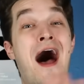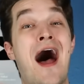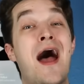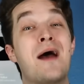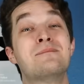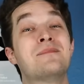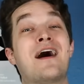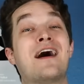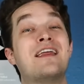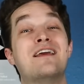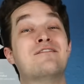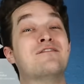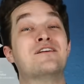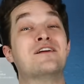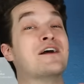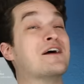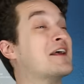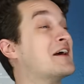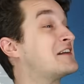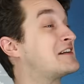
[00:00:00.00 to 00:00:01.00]
I'm not
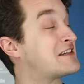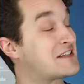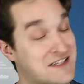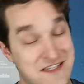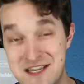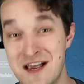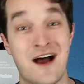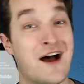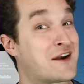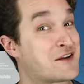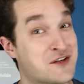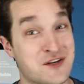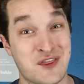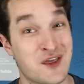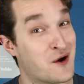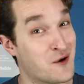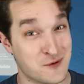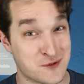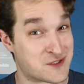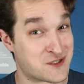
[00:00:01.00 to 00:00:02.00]
even gonna touch
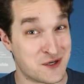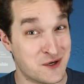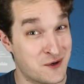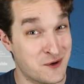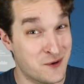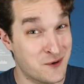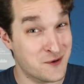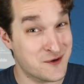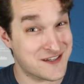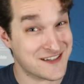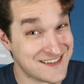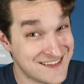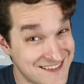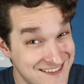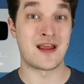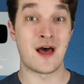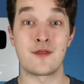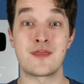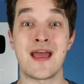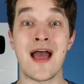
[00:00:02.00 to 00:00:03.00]
those, dude.
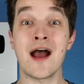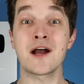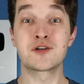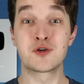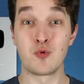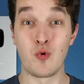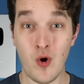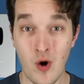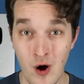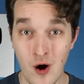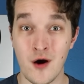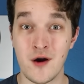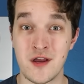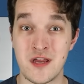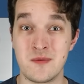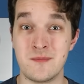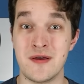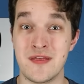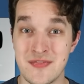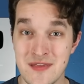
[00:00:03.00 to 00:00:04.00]
Now, the actual
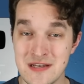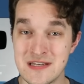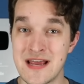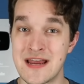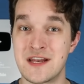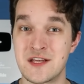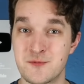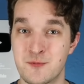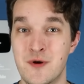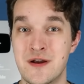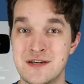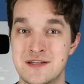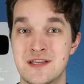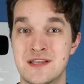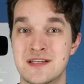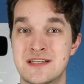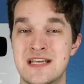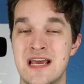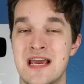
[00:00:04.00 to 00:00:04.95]
argument that Dennis brings to the